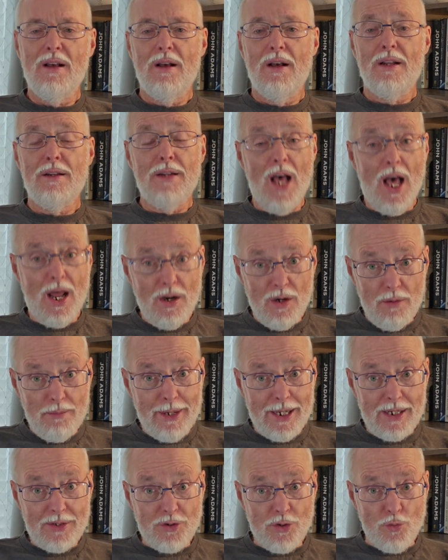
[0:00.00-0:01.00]
not only
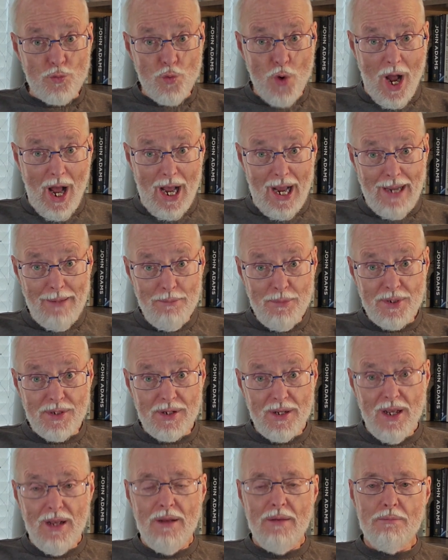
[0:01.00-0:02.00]
because it
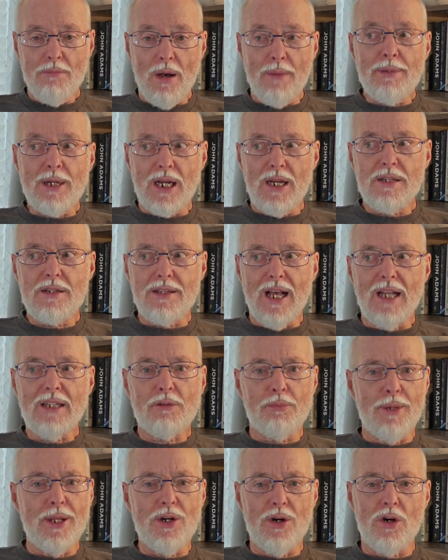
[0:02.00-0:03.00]
rhymes, but because that's
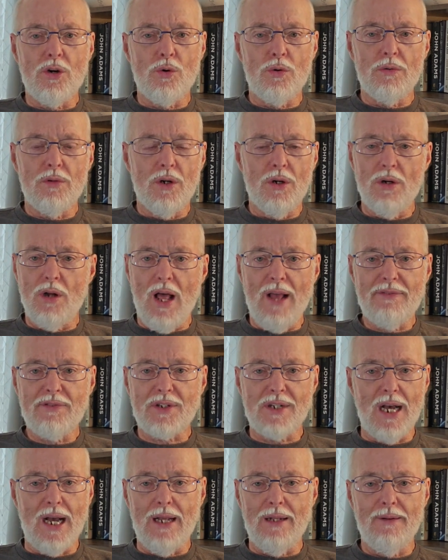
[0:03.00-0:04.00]
been her, her
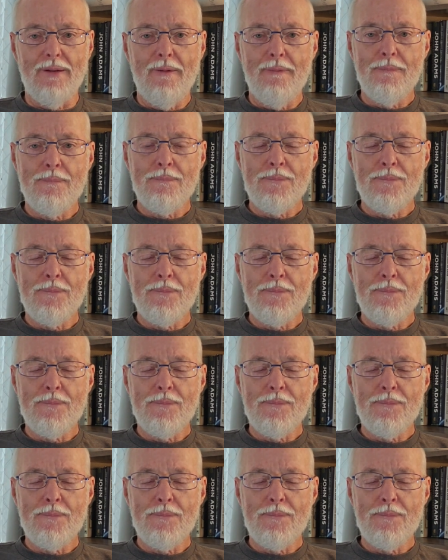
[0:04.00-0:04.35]
lifestyle.